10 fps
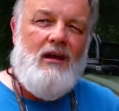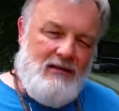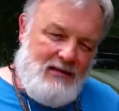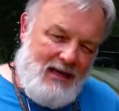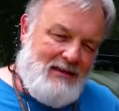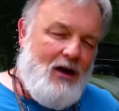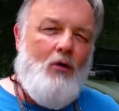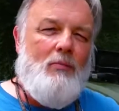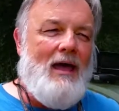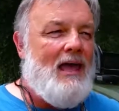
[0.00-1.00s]
You take the
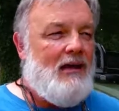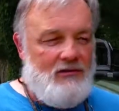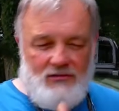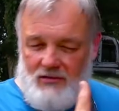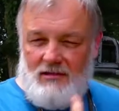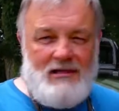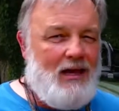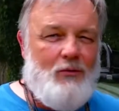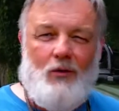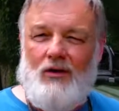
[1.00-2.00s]
whole package, just
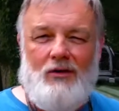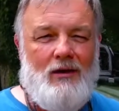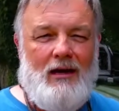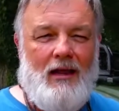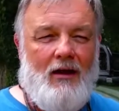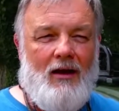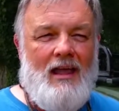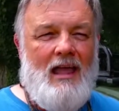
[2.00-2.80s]
like we're doing here,